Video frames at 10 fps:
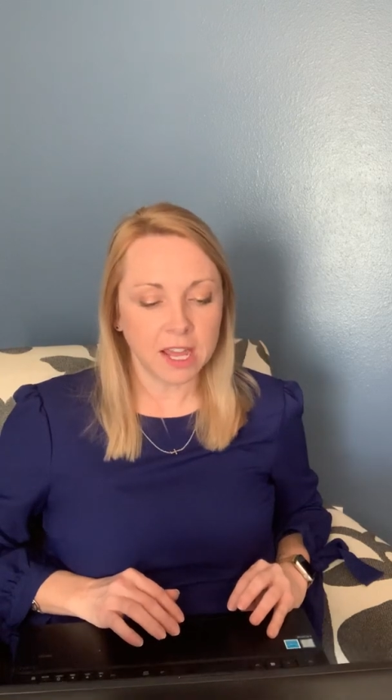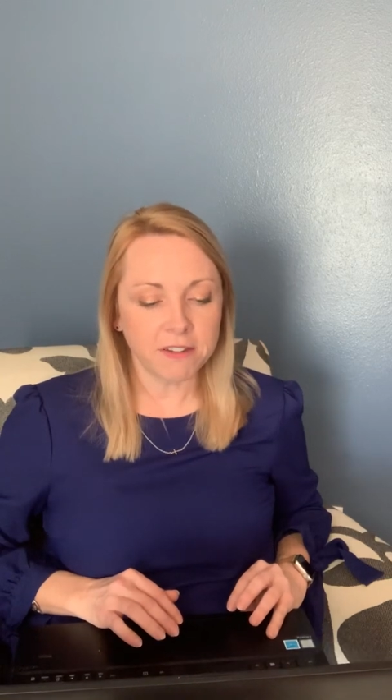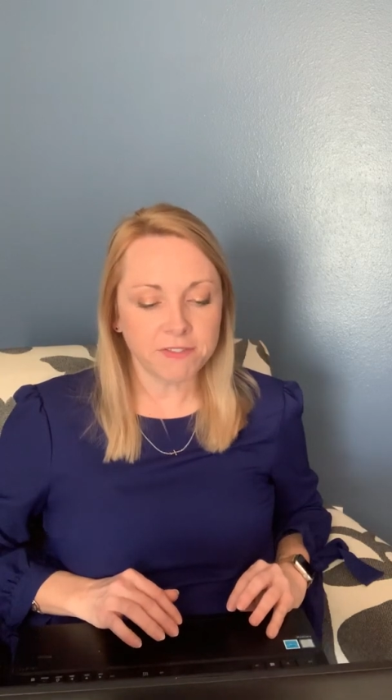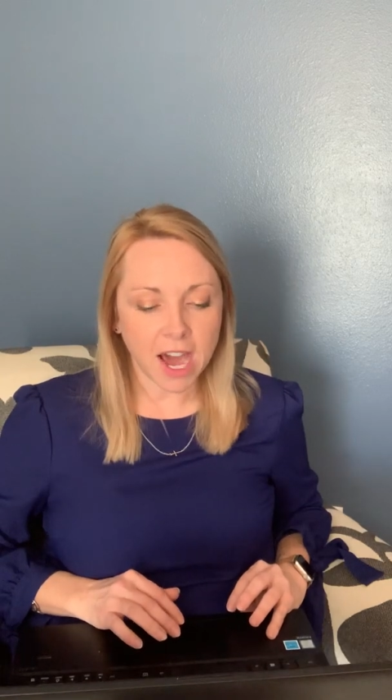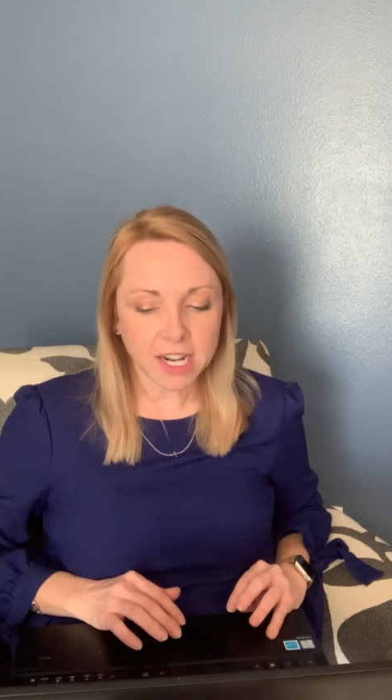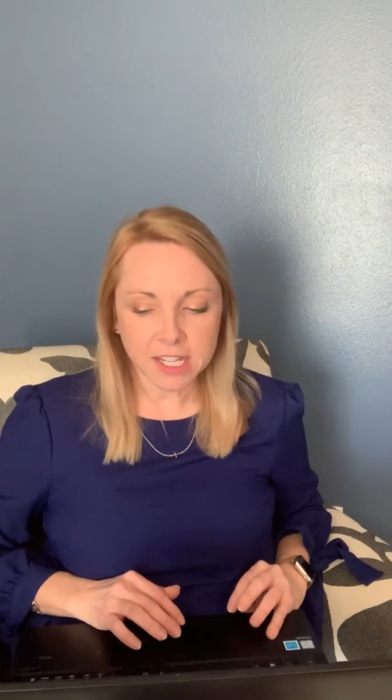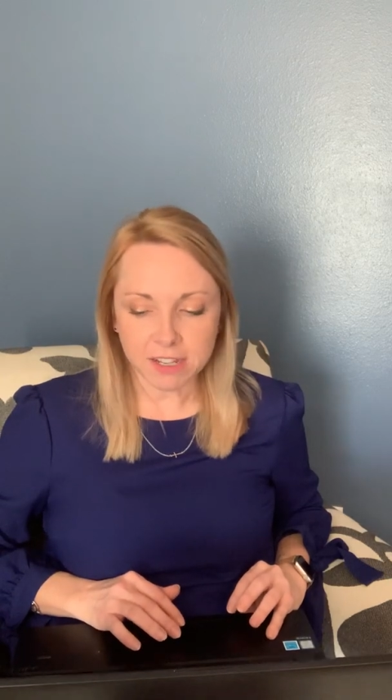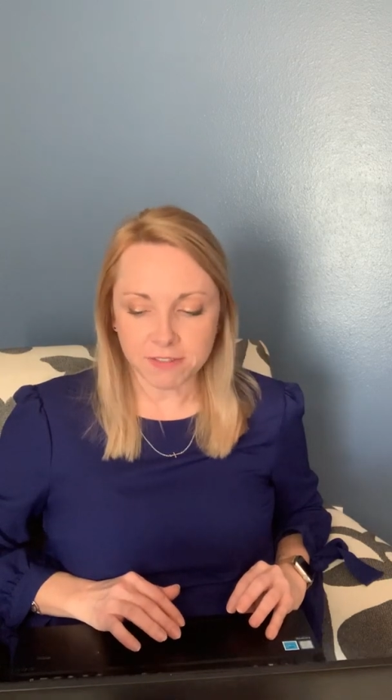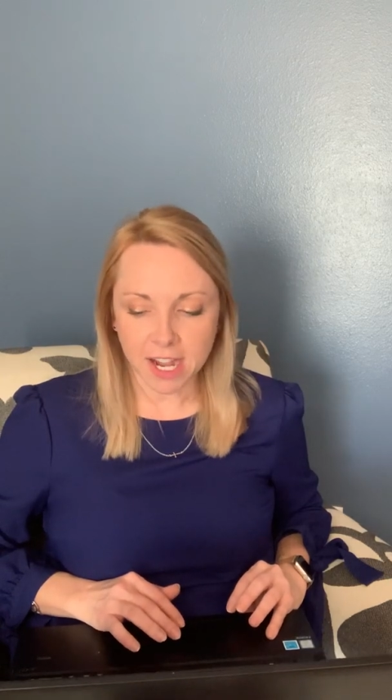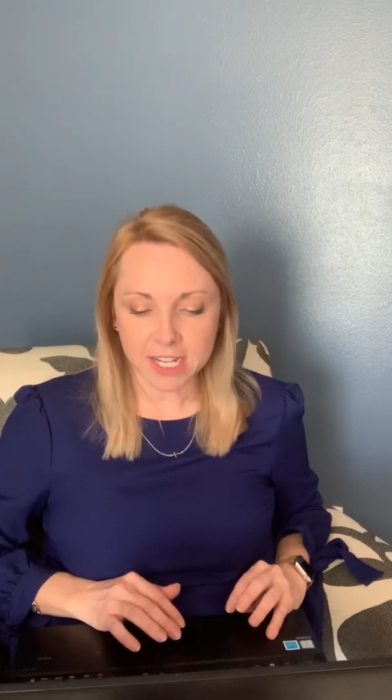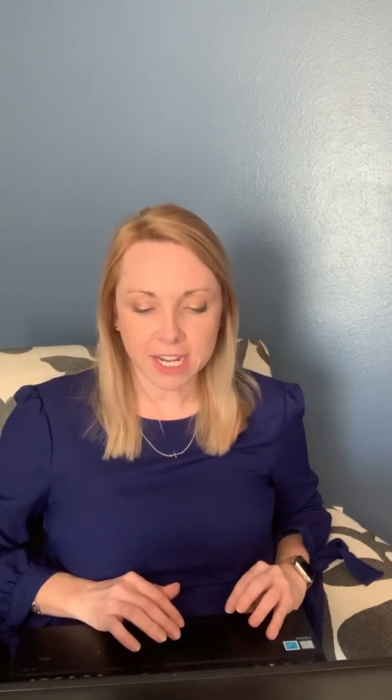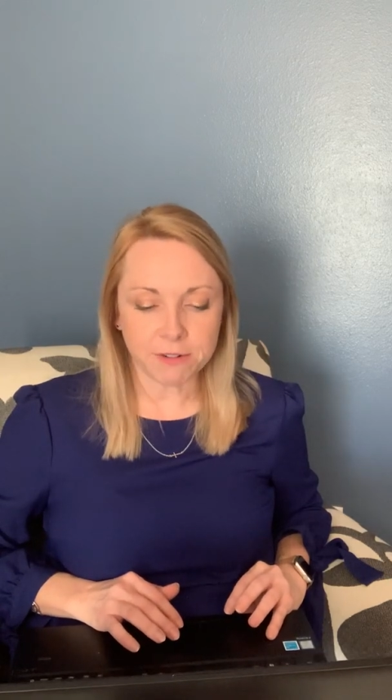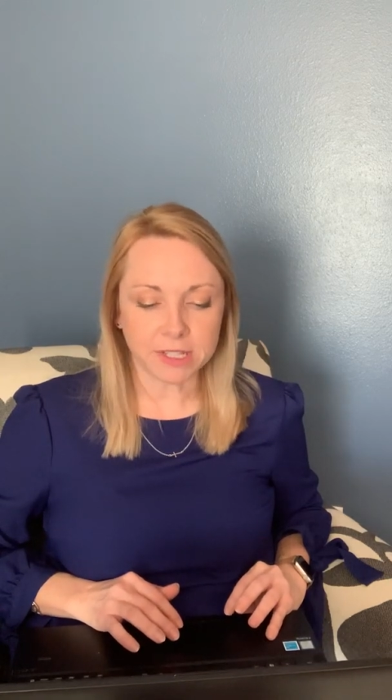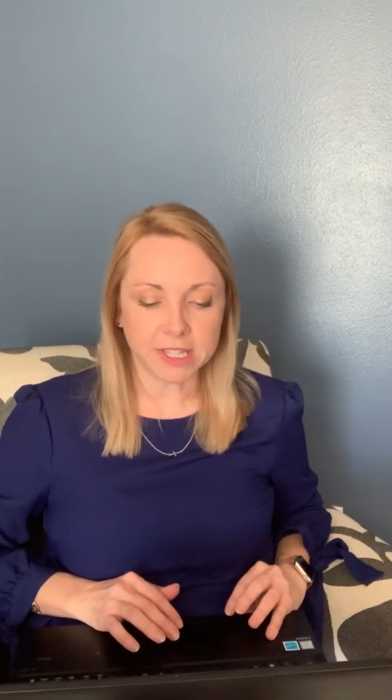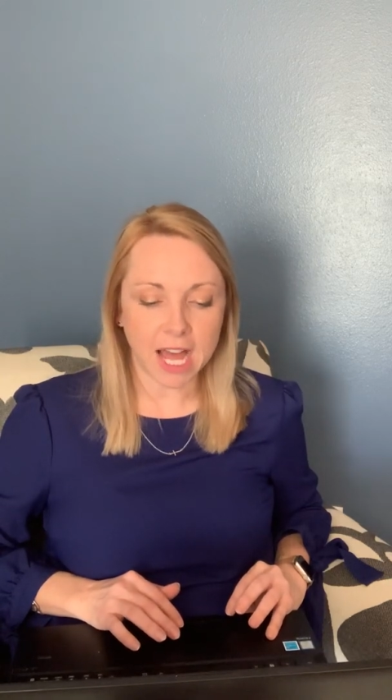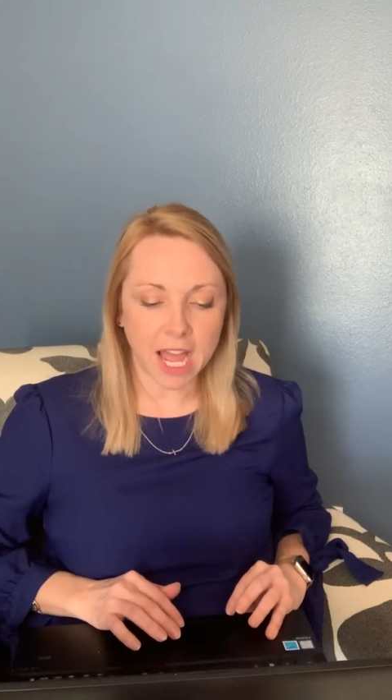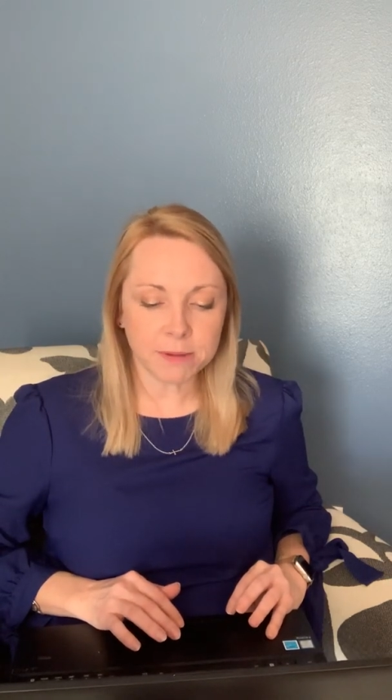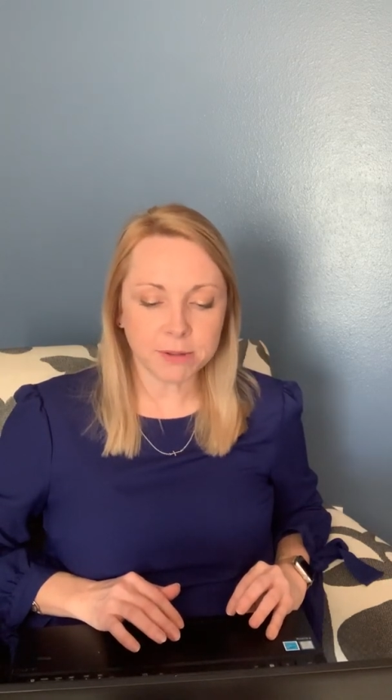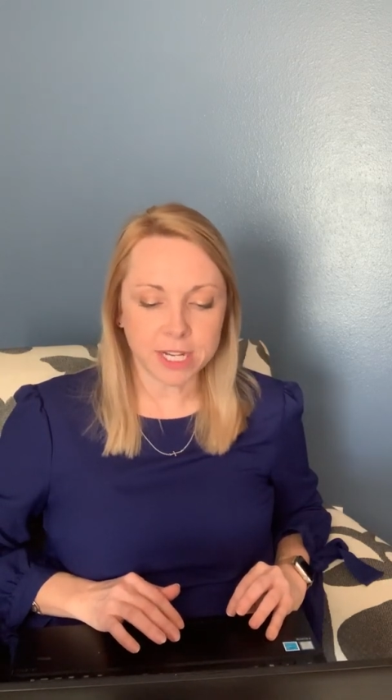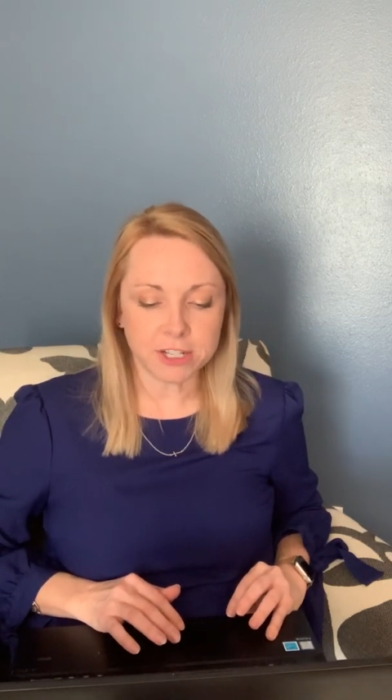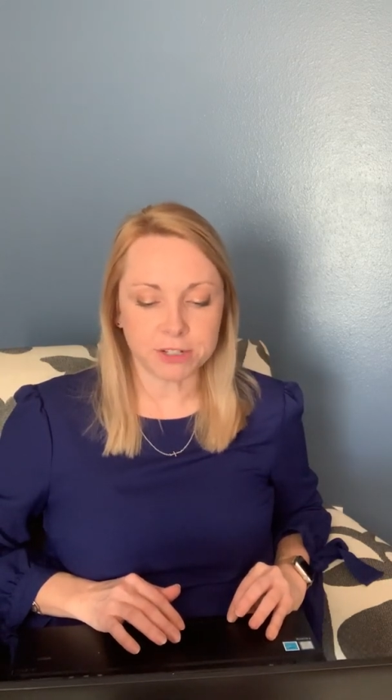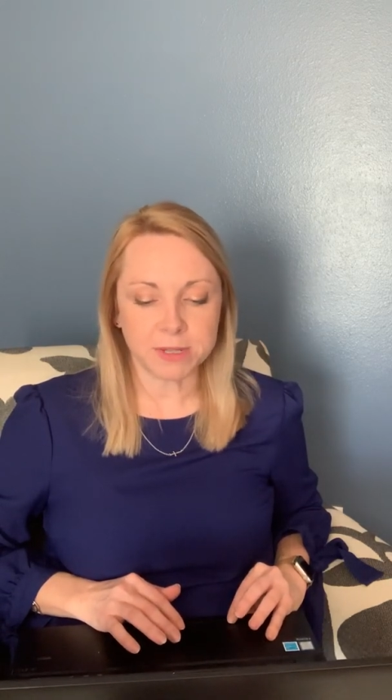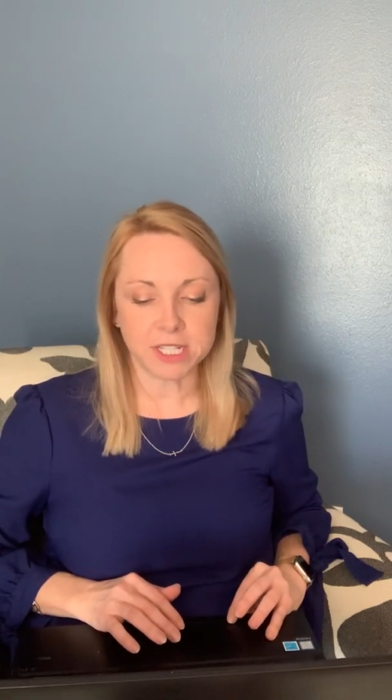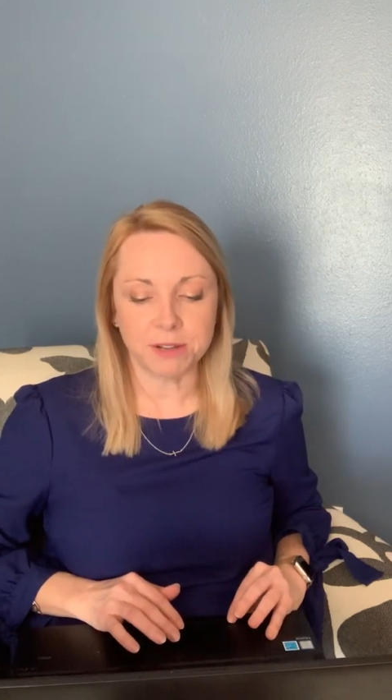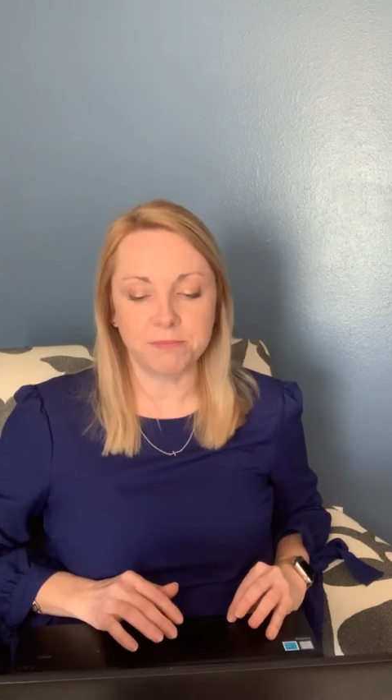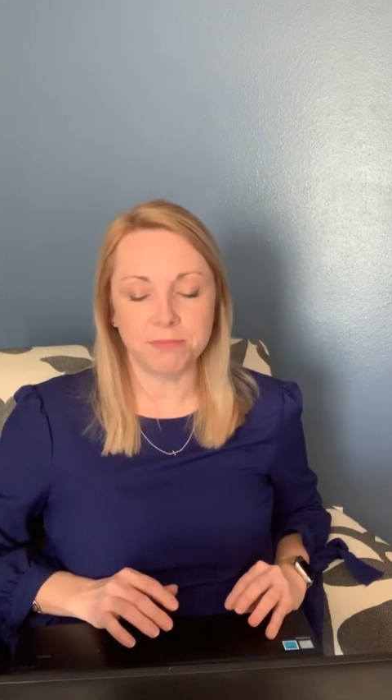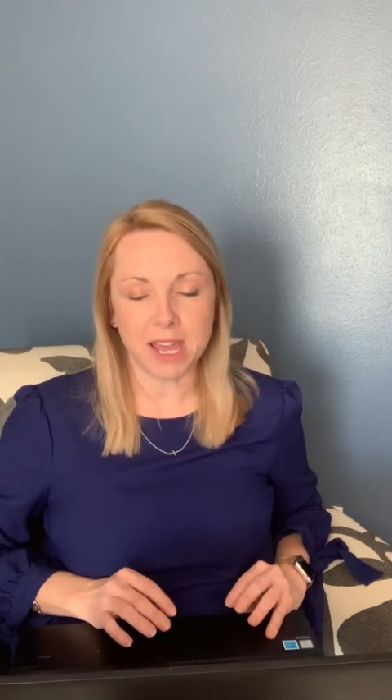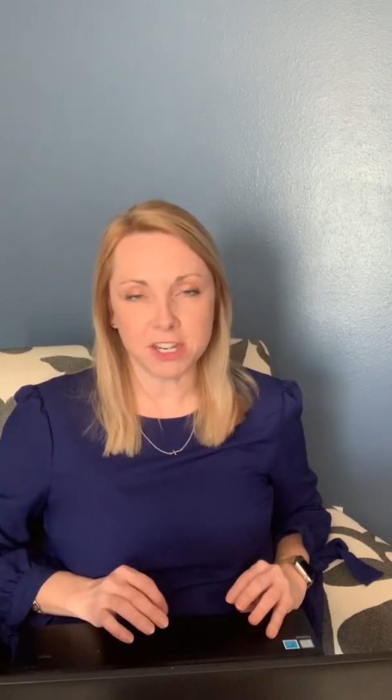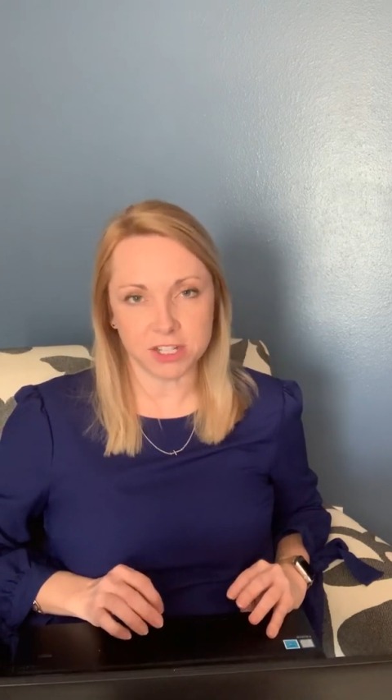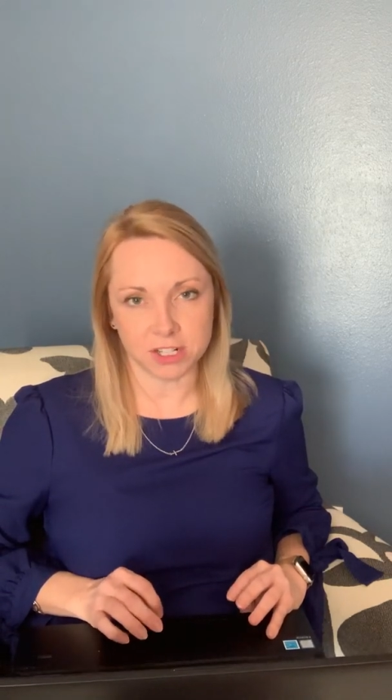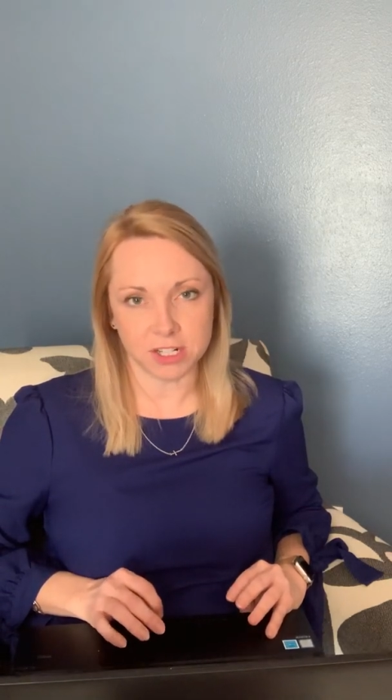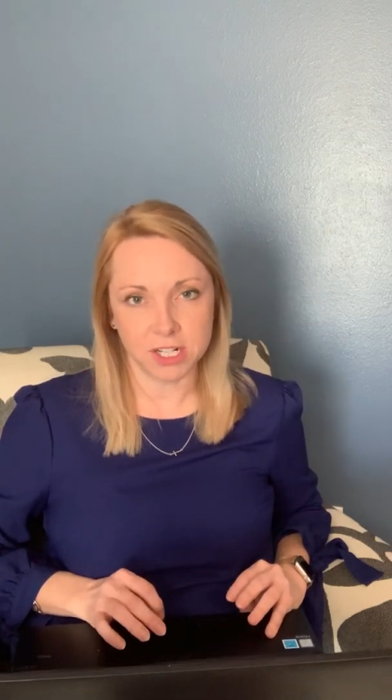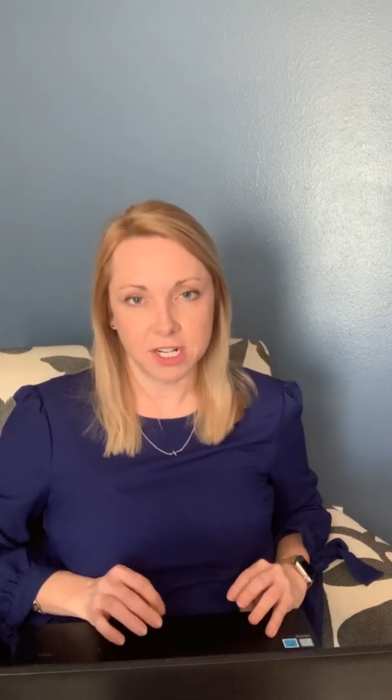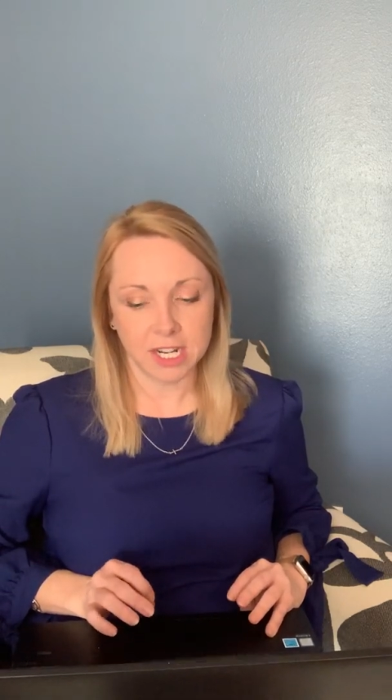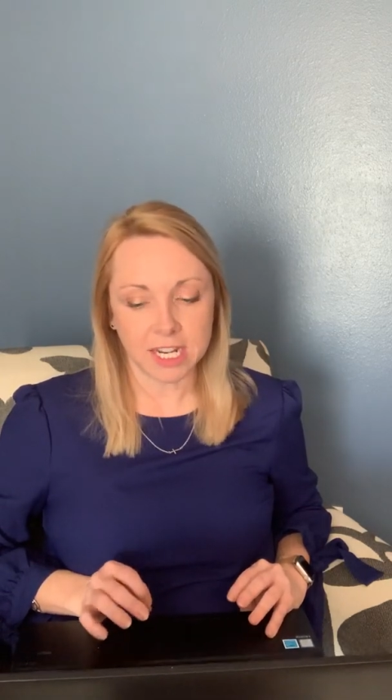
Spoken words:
And finally, finding a reliable instrument to measure